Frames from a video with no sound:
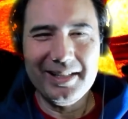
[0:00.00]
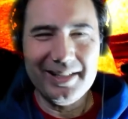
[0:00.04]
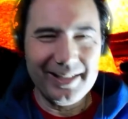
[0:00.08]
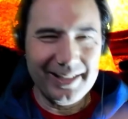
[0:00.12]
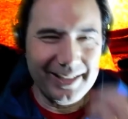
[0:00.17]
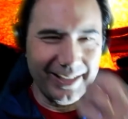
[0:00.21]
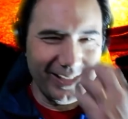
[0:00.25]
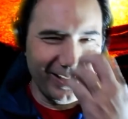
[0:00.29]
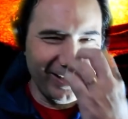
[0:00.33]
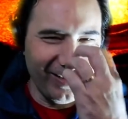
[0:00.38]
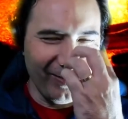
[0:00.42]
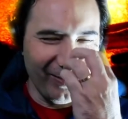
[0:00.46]

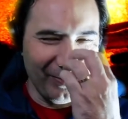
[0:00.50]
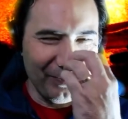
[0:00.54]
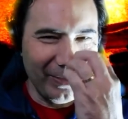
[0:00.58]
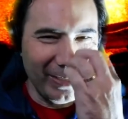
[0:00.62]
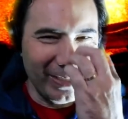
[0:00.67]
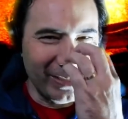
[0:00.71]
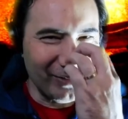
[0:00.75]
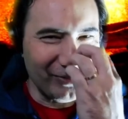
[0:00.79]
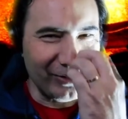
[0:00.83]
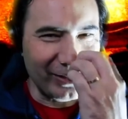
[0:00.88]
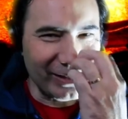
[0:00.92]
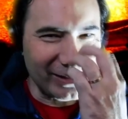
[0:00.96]
it'd be
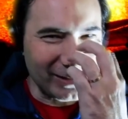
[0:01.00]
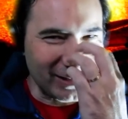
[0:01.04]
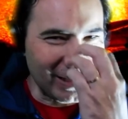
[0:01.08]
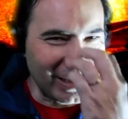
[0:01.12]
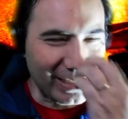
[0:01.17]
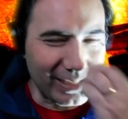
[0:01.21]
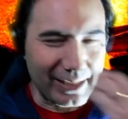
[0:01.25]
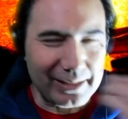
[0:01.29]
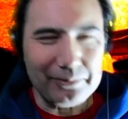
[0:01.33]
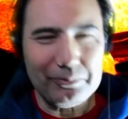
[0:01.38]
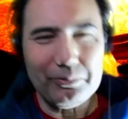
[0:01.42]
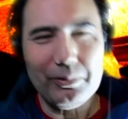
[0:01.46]

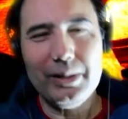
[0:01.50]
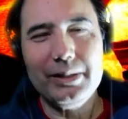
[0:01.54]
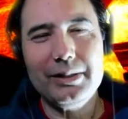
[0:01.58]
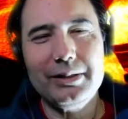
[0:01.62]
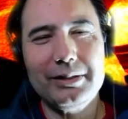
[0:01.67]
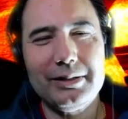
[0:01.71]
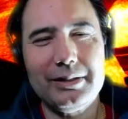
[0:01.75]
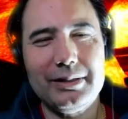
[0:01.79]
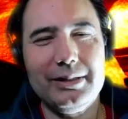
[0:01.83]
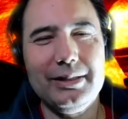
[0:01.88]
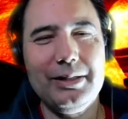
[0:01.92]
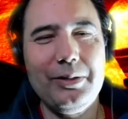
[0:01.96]
interesting.
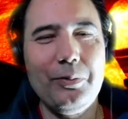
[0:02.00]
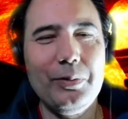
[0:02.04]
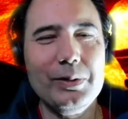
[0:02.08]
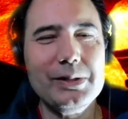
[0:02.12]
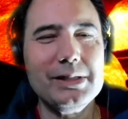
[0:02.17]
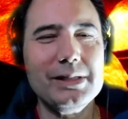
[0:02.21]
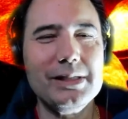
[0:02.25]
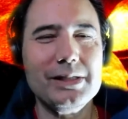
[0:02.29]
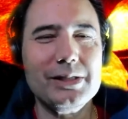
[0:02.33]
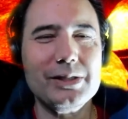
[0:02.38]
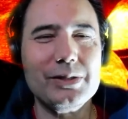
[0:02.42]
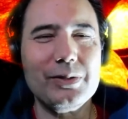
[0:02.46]
What's
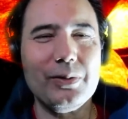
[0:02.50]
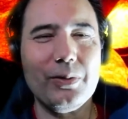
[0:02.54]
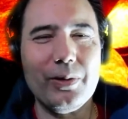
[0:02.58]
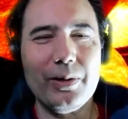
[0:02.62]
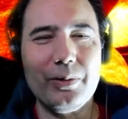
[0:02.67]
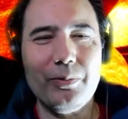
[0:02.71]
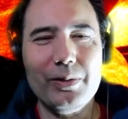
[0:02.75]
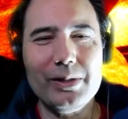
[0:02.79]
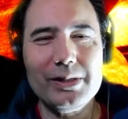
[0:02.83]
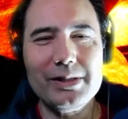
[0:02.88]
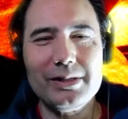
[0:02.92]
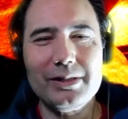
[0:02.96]
the story?
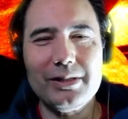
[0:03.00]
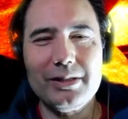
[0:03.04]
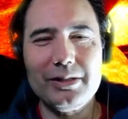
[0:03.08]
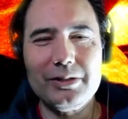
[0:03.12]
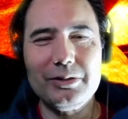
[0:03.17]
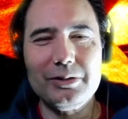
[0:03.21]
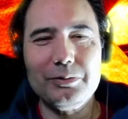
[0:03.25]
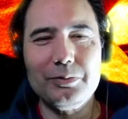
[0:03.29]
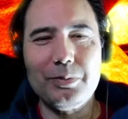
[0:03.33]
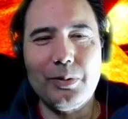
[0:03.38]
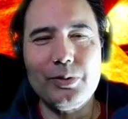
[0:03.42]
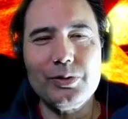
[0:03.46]
What's
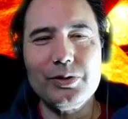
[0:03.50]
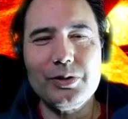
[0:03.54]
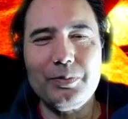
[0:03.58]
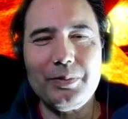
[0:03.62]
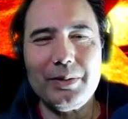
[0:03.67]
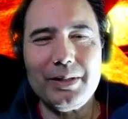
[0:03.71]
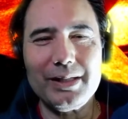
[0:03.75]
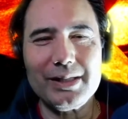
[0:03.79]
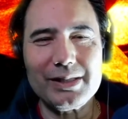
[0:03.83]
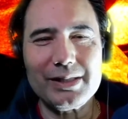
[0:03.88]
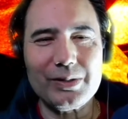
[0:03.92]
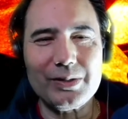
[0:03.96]
supposed to be
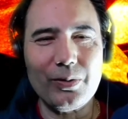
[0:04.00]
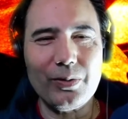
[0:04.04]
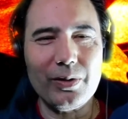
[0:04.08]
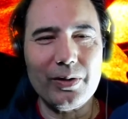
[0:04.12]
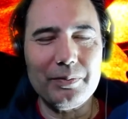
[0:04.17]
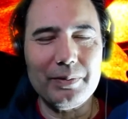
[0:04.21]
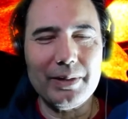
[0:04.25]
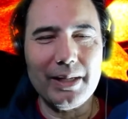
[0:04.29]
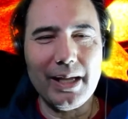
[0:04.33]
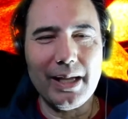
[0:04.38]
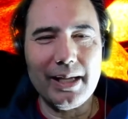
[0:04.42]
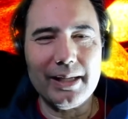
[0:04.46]
the story
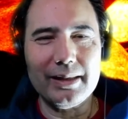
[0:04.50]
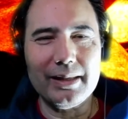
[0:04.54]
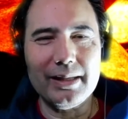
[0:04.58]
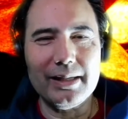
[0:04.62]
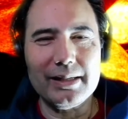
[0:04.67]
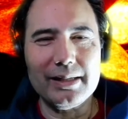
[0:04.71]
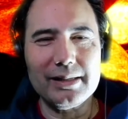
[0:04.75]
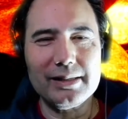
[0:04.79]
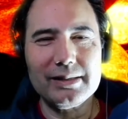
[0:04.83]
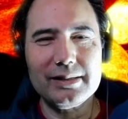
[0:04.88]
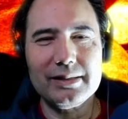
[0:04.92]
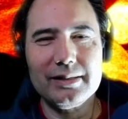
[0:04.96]
behind
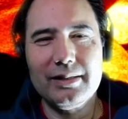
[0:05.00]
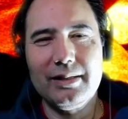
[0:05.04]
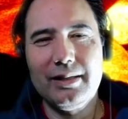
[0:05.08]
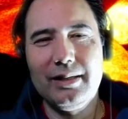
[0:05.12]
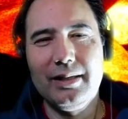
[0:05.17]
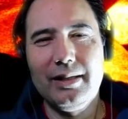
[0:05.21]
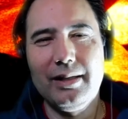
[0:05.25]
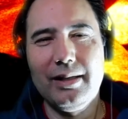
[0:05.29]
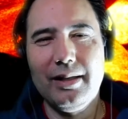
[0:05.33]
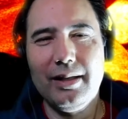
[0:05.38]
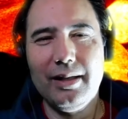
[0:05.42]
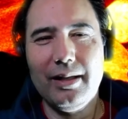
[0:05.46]
this?
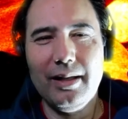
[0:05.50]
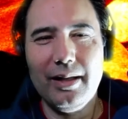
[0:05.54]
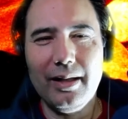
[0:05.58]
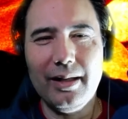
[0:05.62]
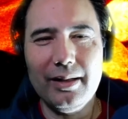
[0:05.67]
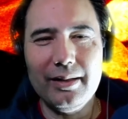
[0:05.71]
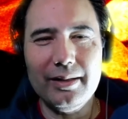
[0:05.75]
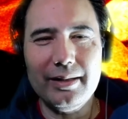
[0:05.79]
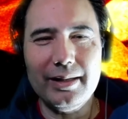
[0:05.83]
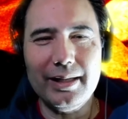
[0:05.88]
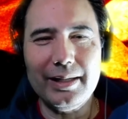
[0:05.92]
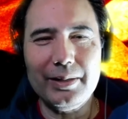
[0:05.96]

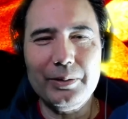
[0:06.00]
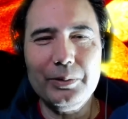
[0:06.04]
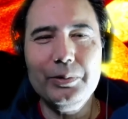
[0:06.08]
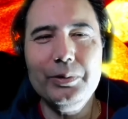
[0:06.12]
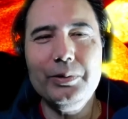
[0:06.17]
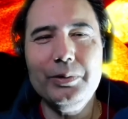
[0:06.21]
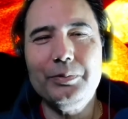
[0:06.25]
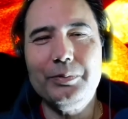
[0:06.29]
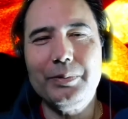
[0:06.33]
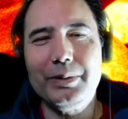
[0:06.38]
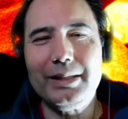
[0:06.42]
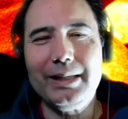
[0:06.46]
Other than it
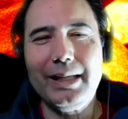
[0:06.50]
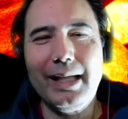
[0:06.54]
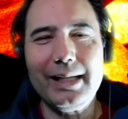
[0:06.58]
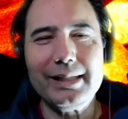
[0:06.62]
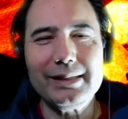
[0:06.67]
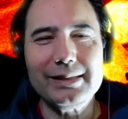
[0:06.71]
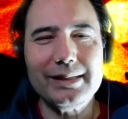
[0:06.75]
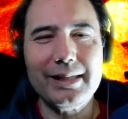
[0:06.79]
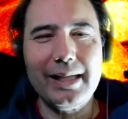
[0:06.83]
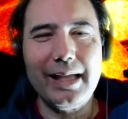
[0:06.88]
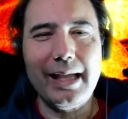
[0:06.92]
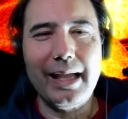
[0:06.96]
would be
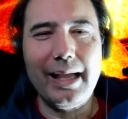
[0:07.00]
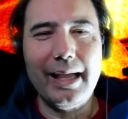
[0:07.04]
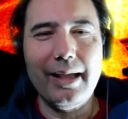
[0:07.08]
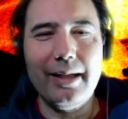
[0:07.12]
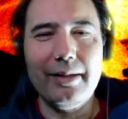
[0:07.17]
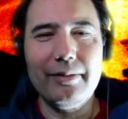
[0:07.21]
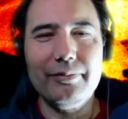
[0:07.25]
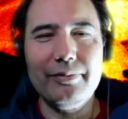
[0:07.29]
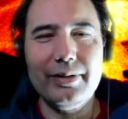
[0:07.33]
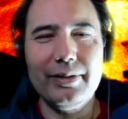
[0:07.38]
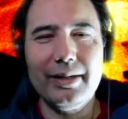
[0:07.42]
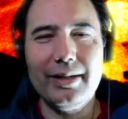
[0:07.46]
nice to
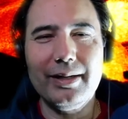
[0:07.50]
have